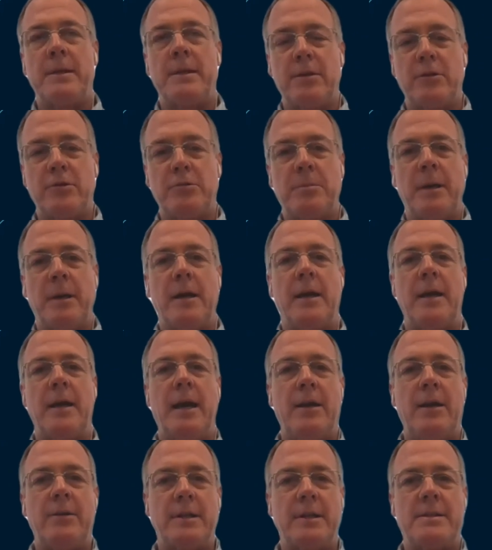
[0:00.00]
sales
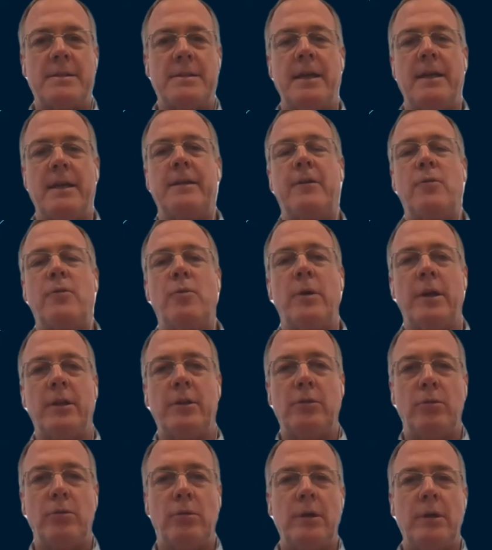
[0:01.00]
force at home,
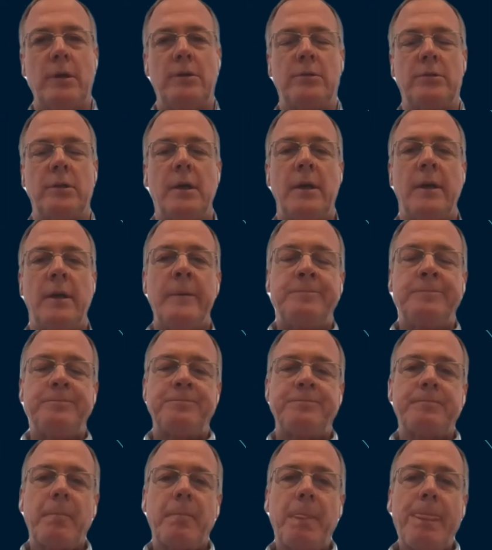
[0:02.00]

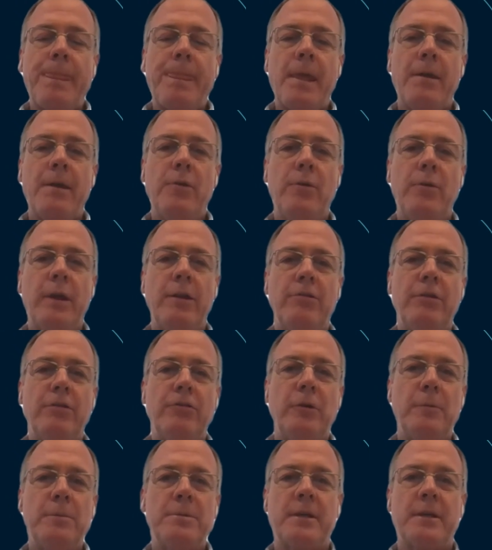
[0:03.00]
and
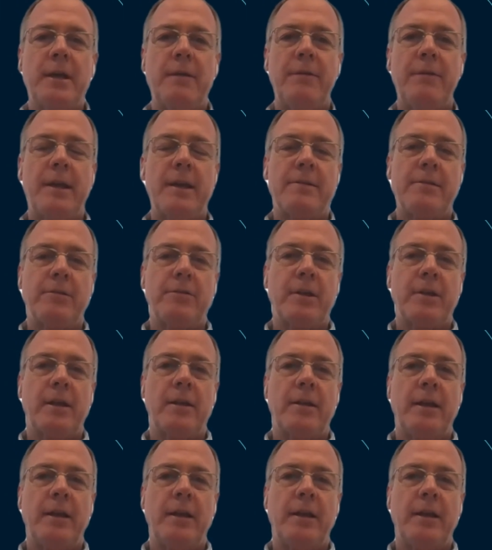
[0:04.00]
brokers